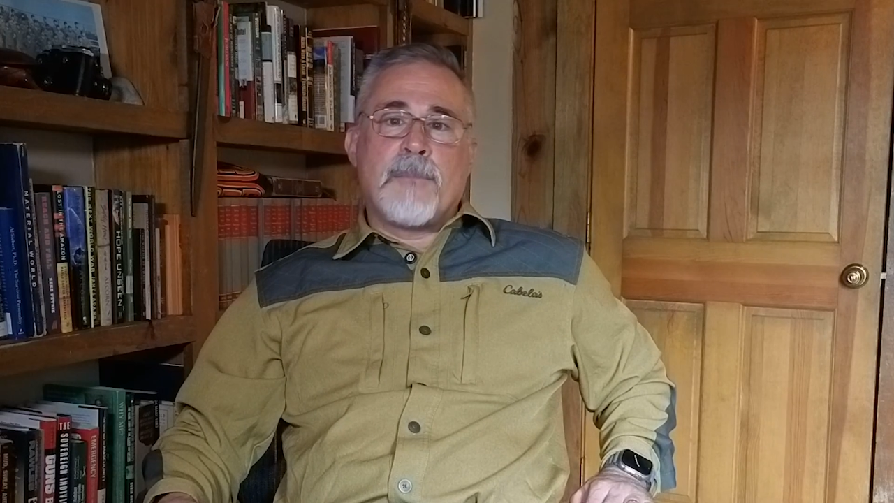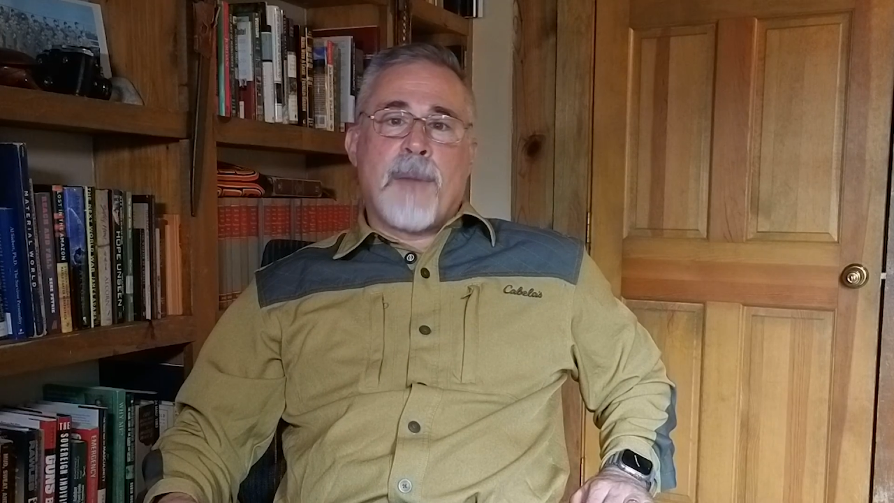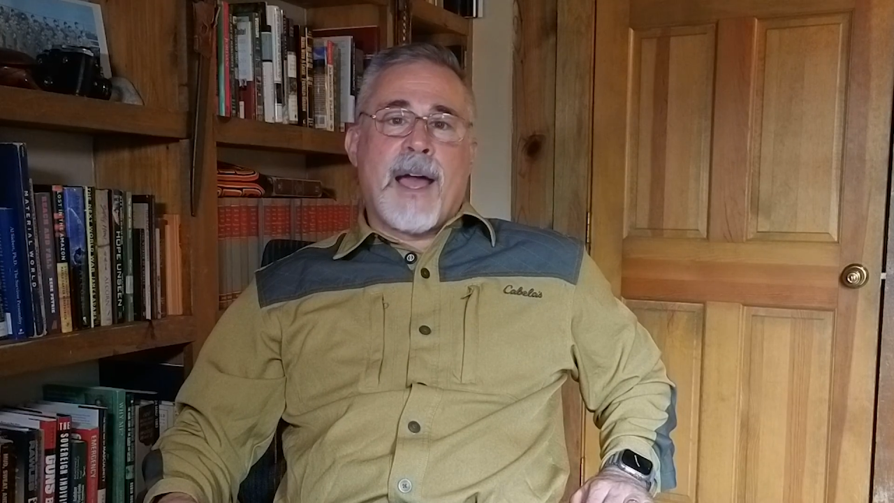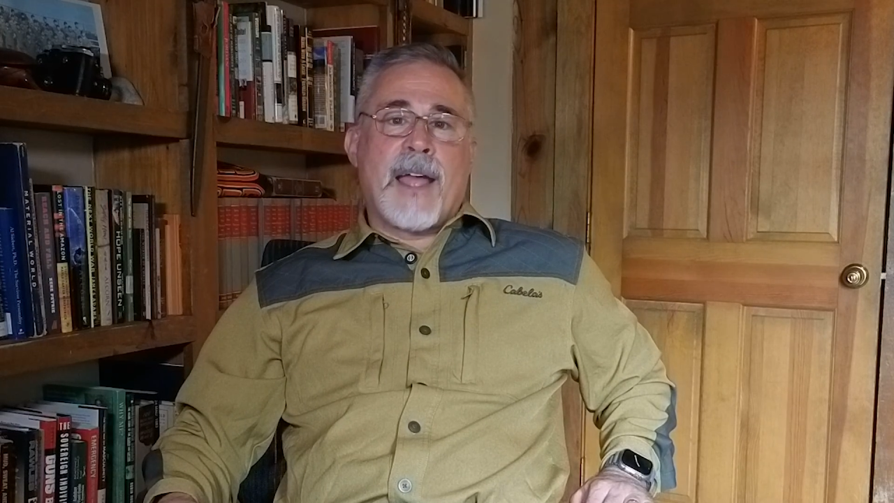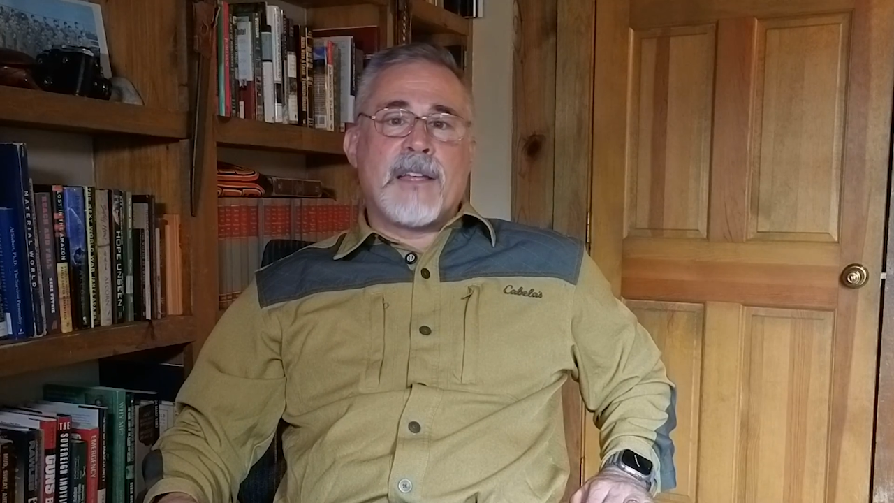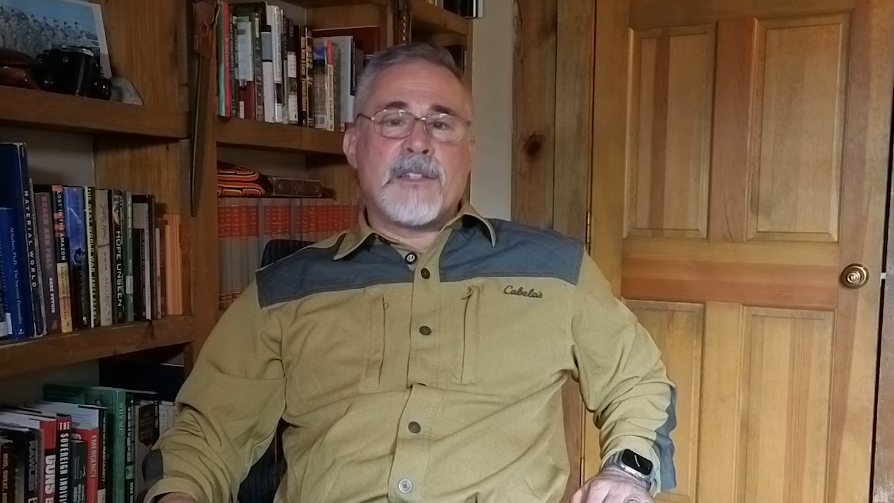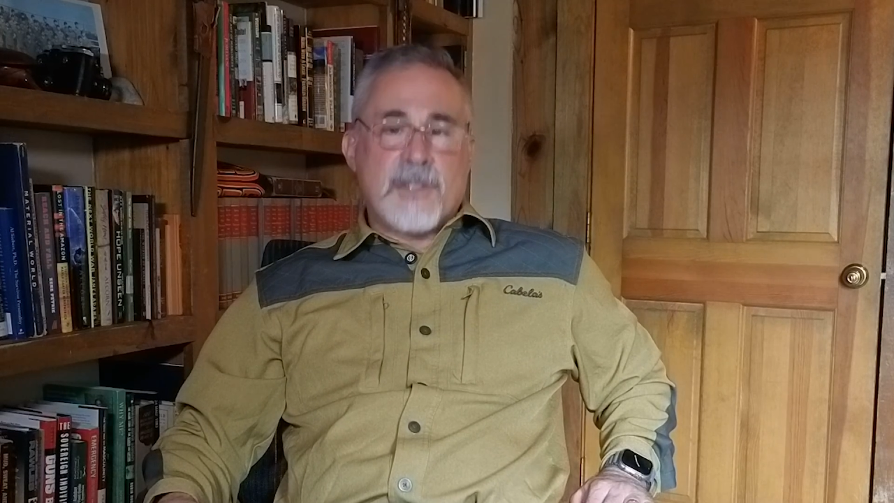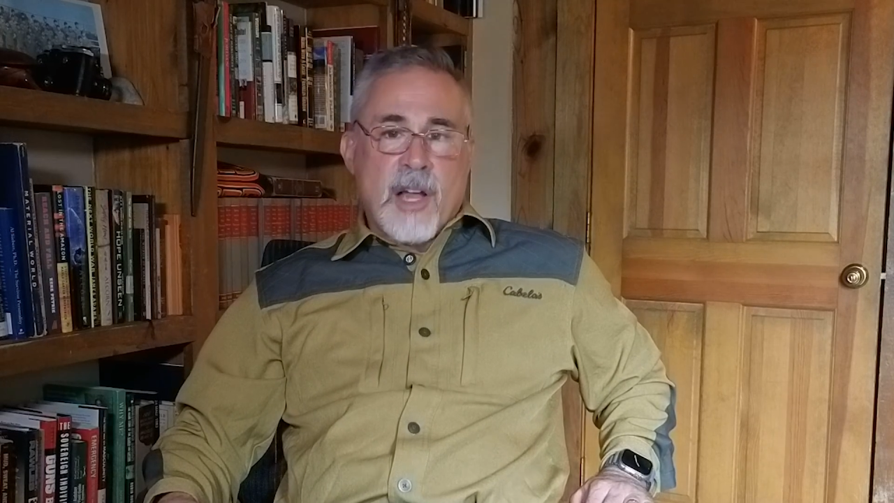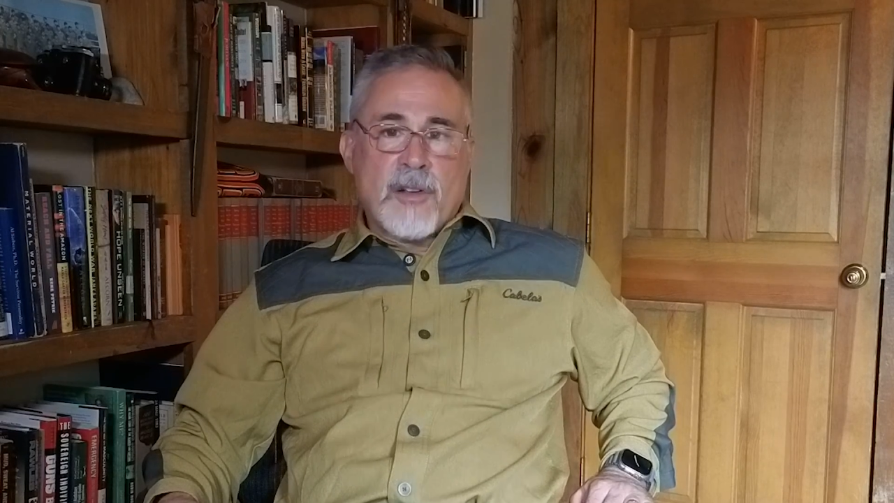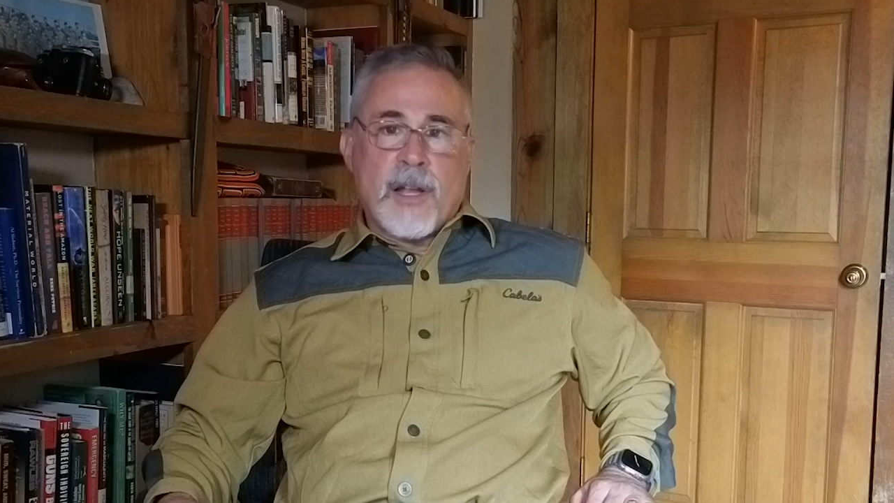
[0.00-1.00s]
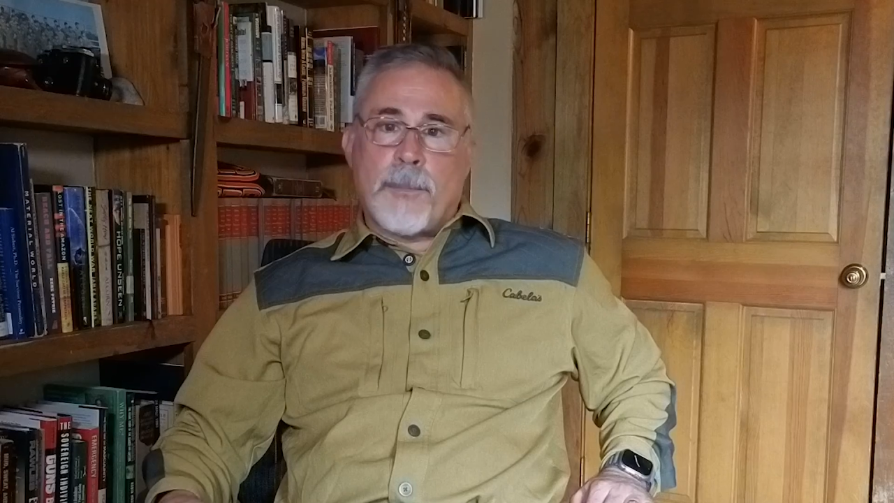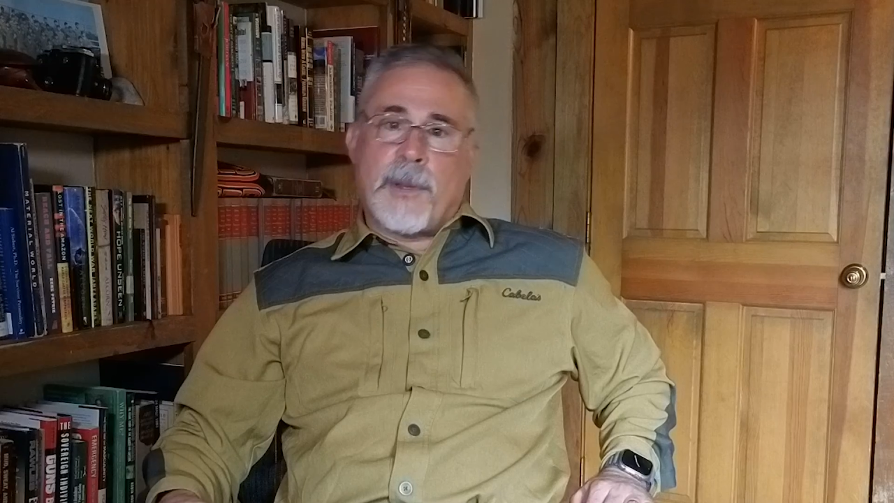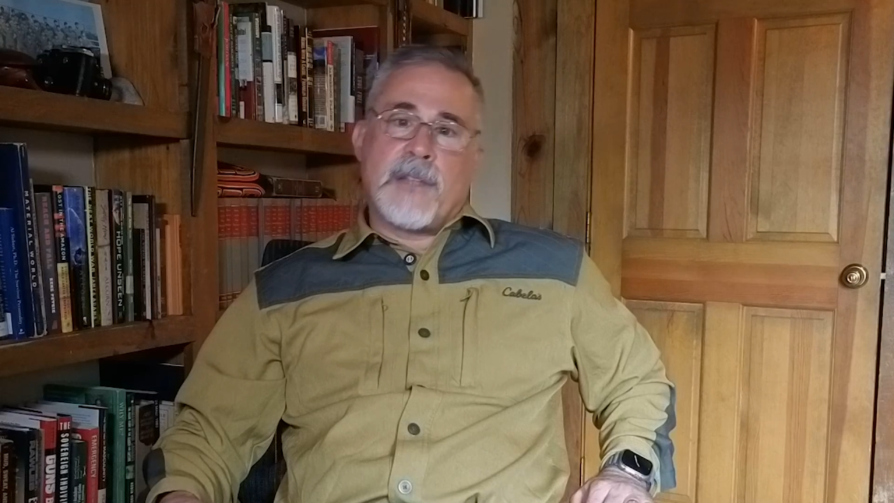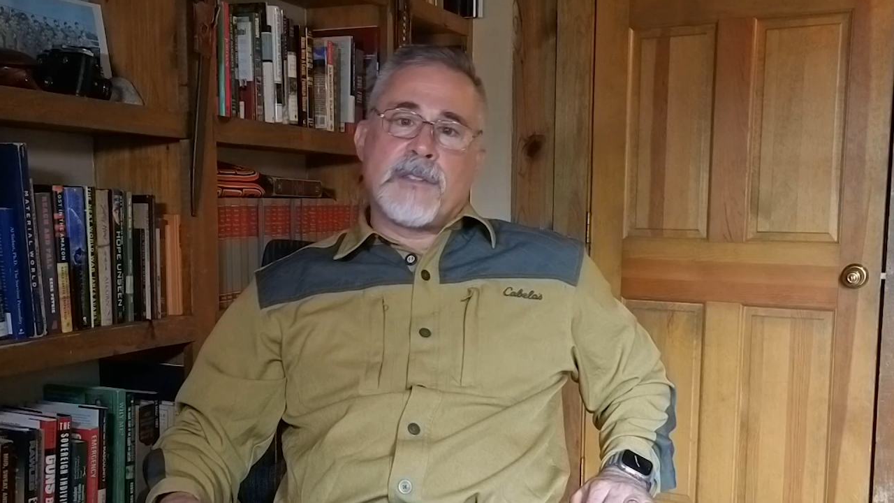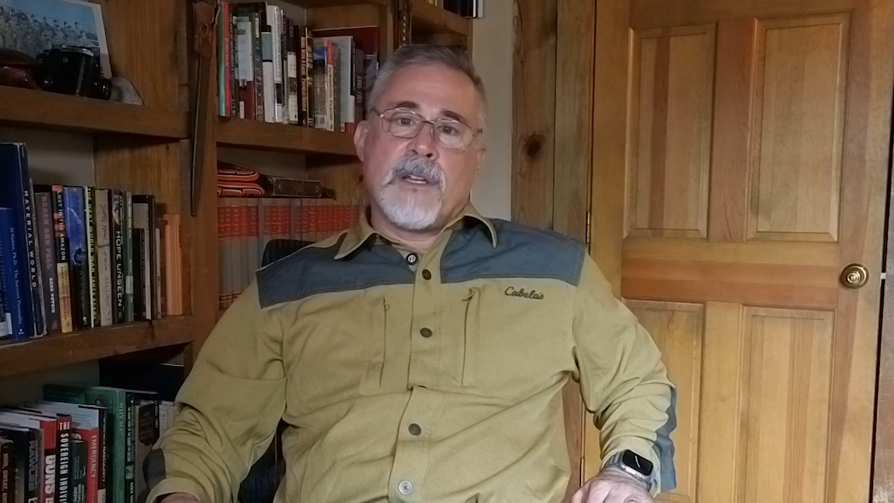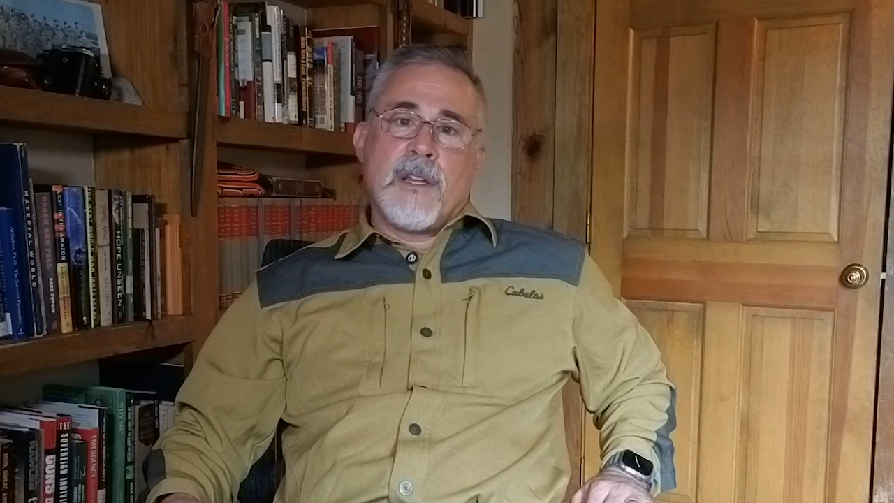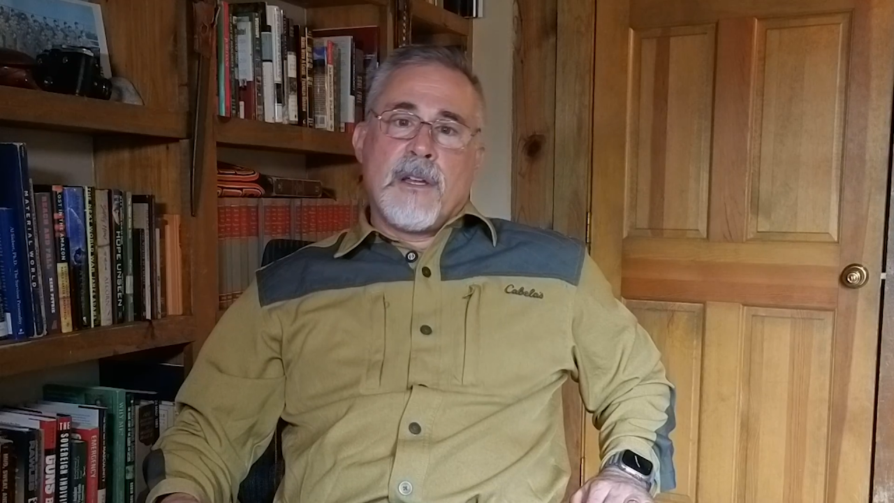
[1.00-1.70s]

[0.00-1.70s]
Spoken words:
by shell companies,